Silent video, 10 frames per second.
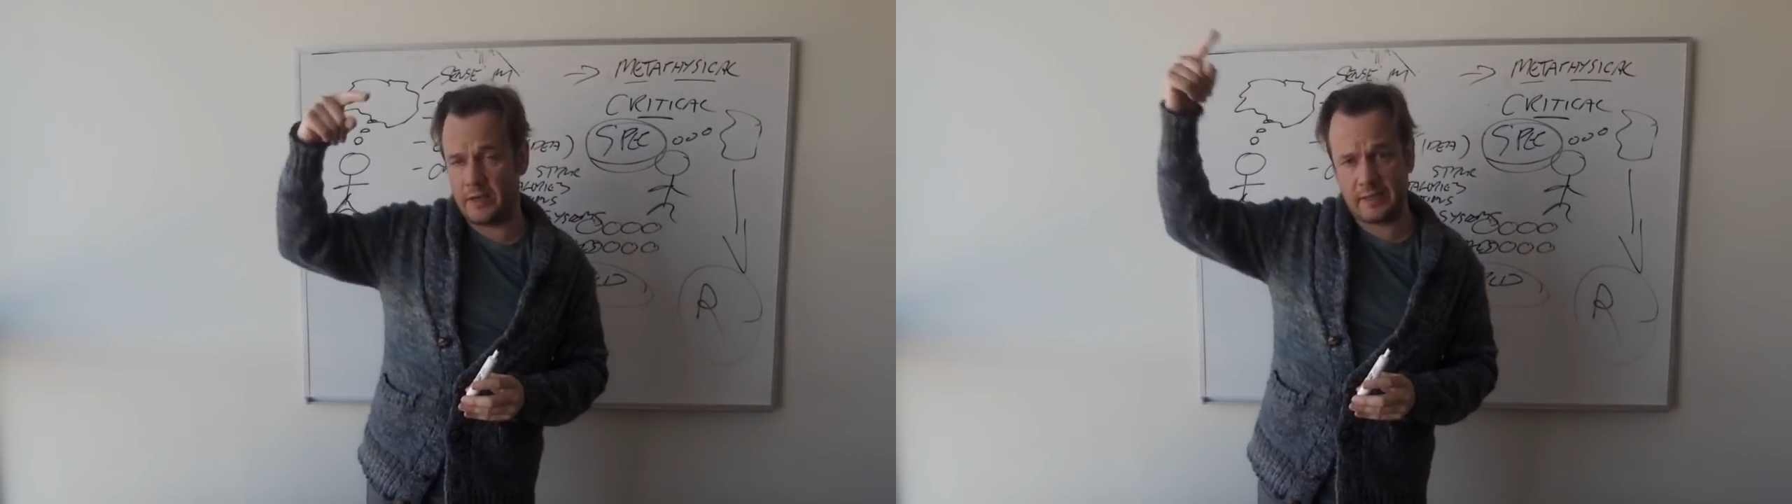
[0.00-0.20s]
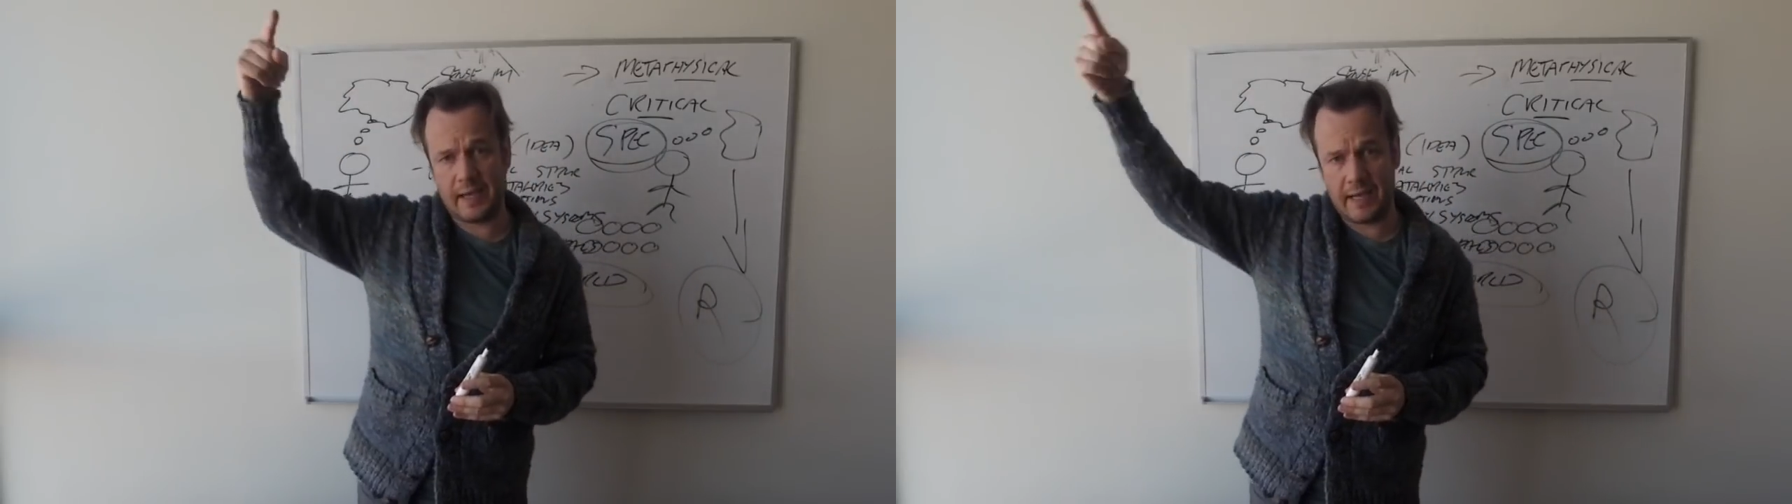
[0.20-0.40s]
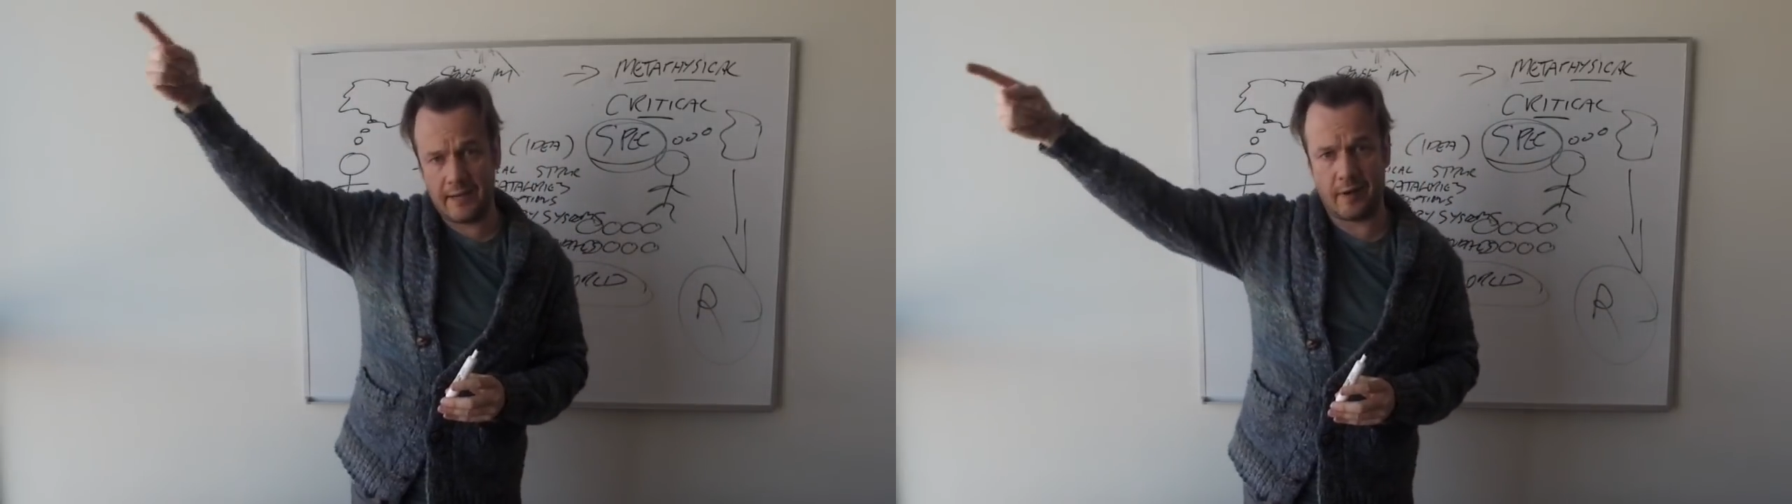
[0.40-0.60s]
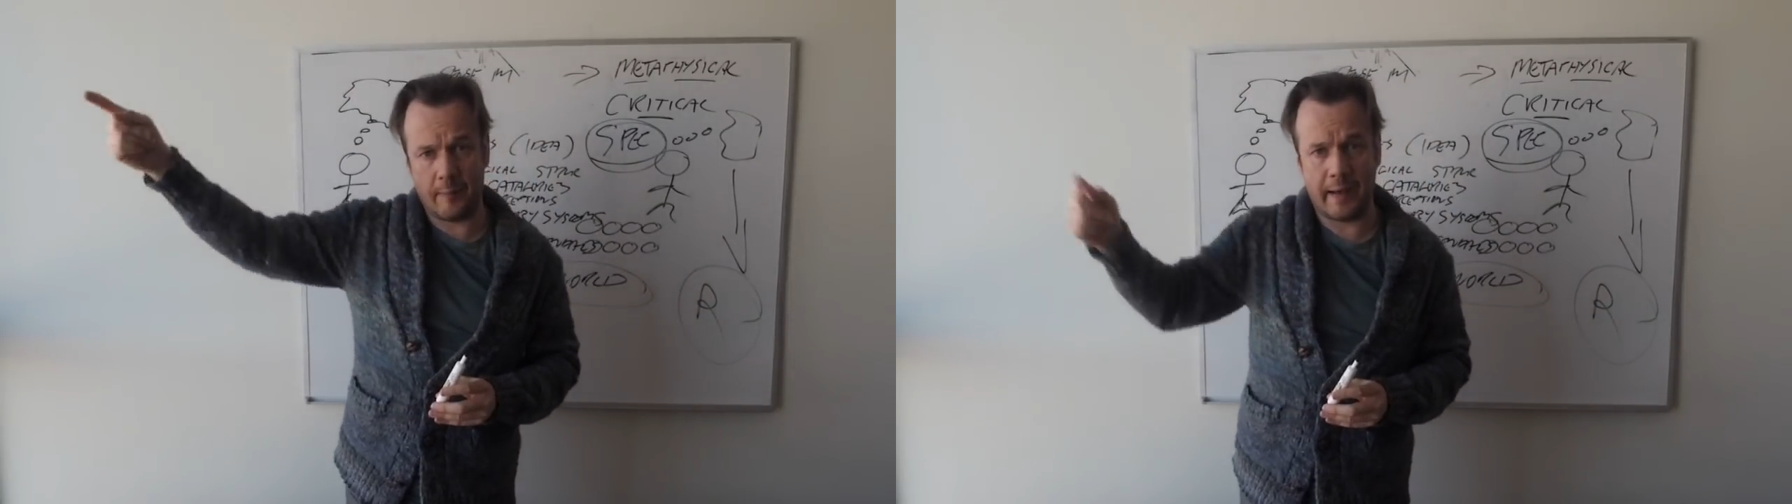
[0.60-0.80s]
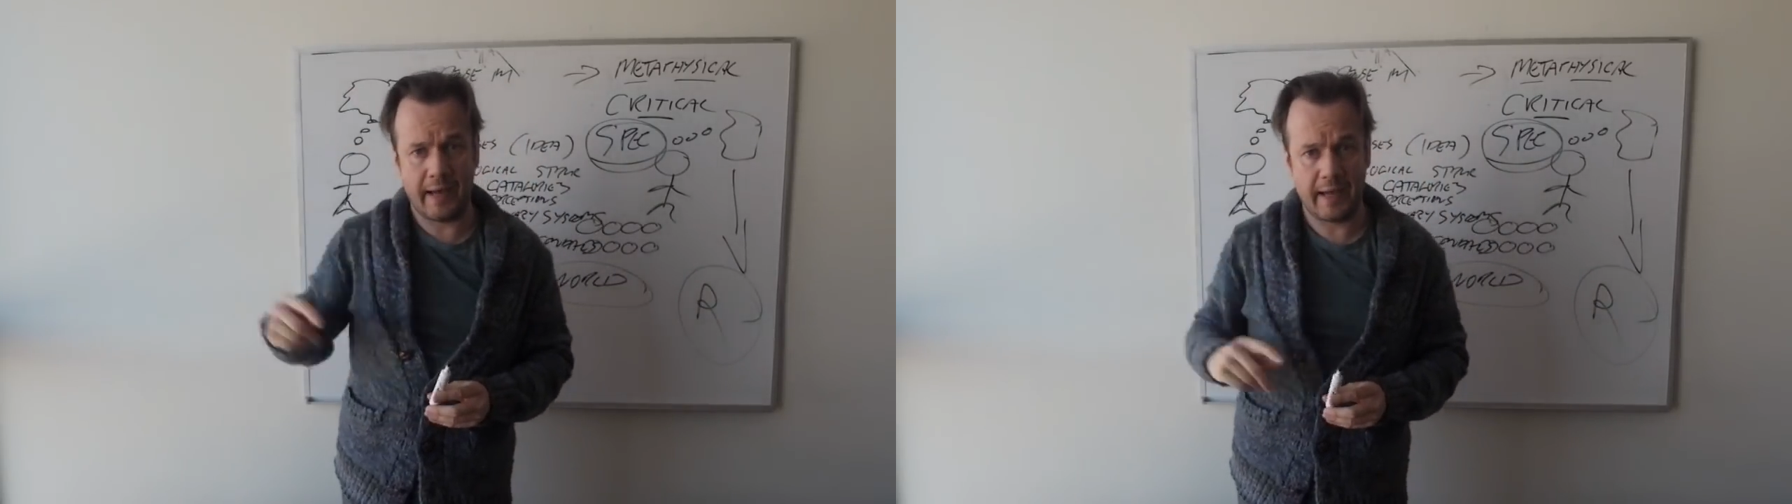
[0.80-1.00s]
outside of
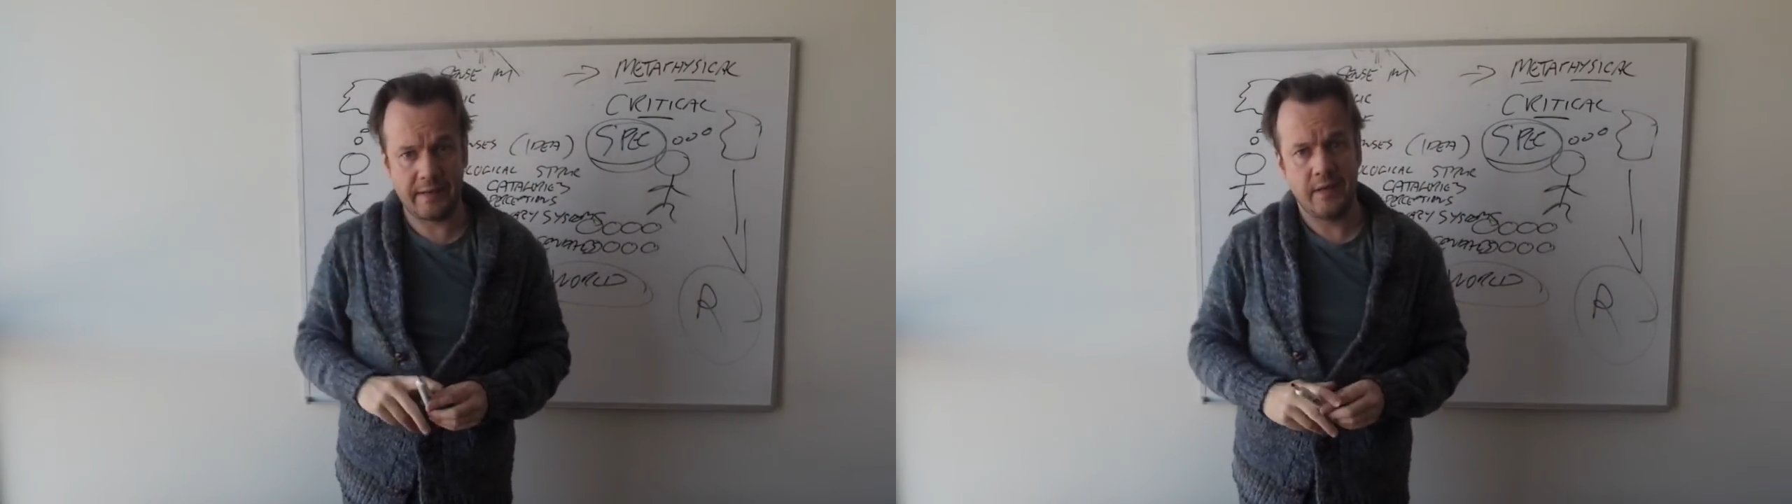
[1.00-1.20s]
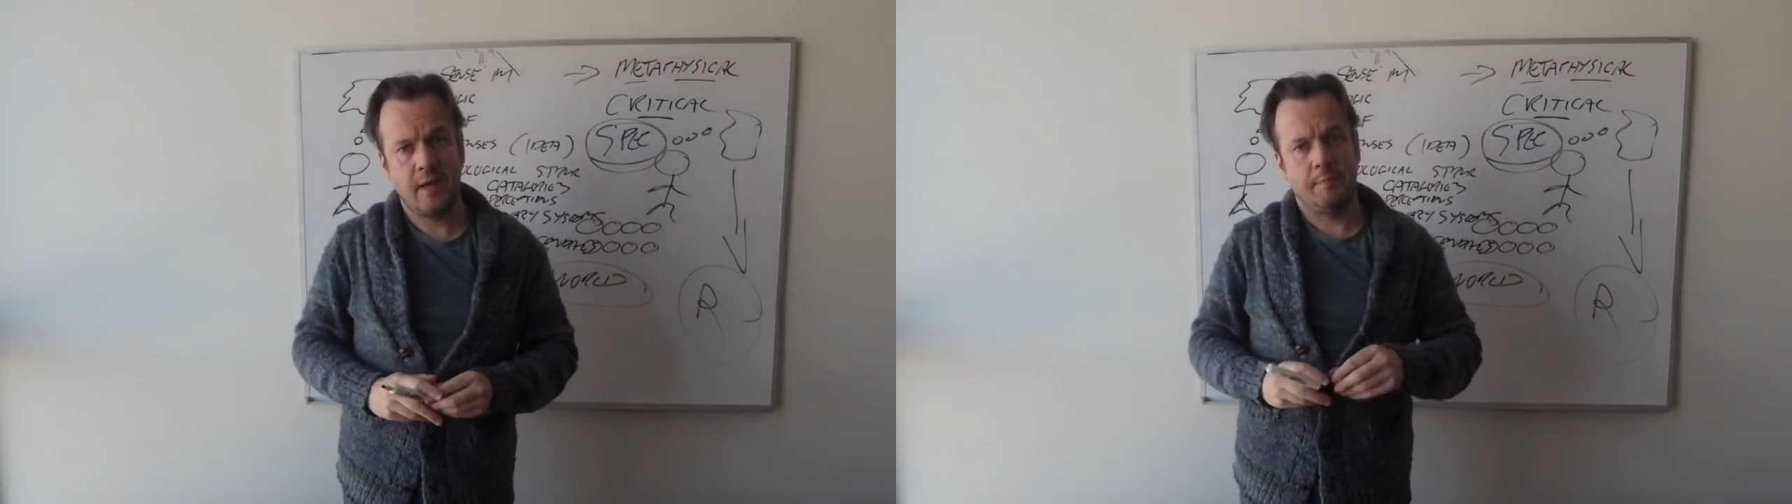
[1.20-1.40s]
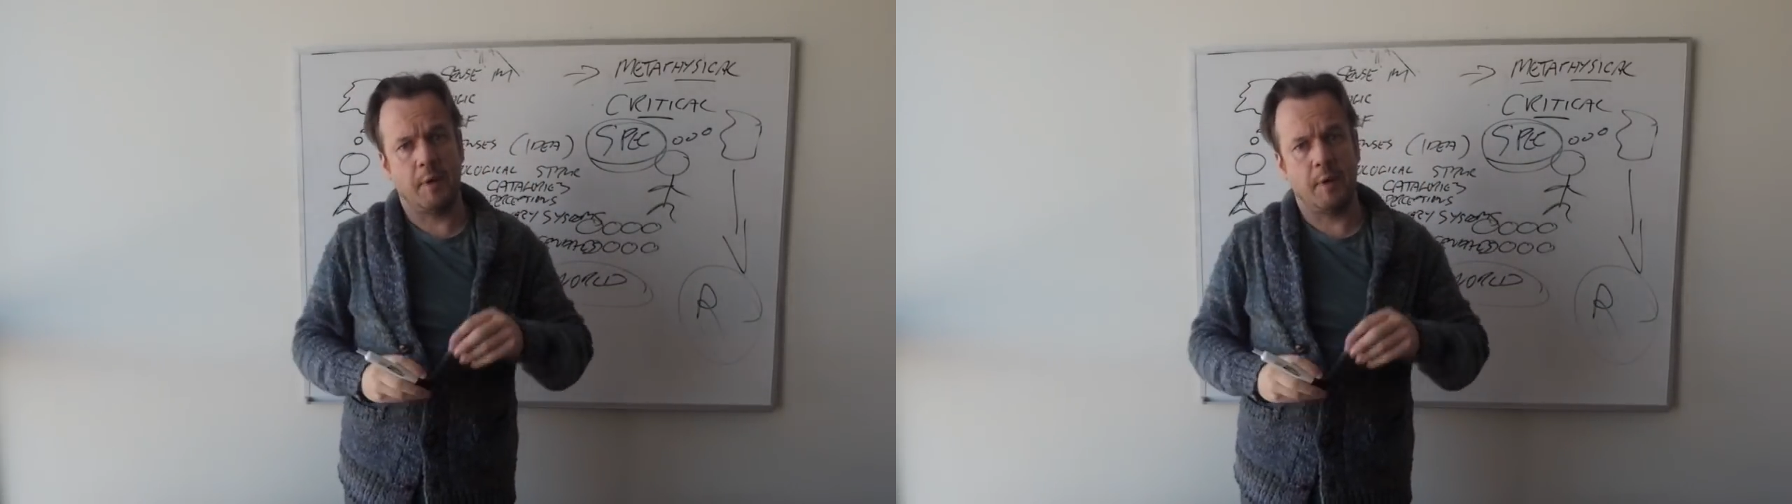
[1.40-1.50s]
our mind,